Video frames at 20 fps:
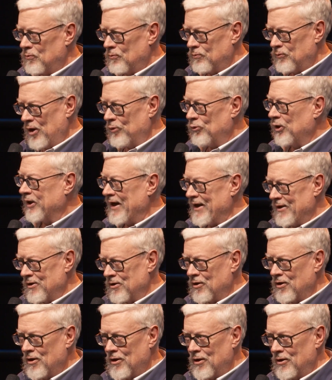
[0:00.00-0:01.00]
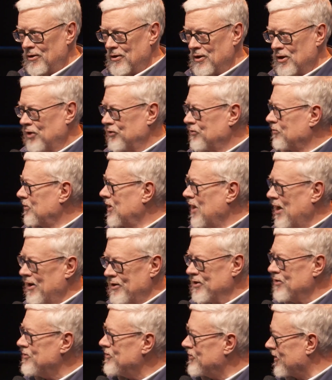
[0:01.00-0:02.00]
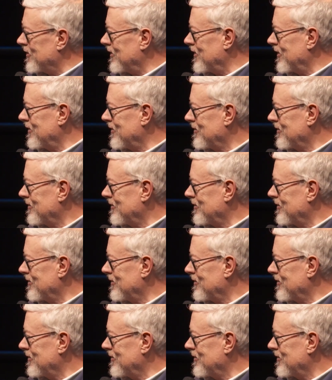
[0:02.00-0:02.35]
But we're getting hurt because we're not using it.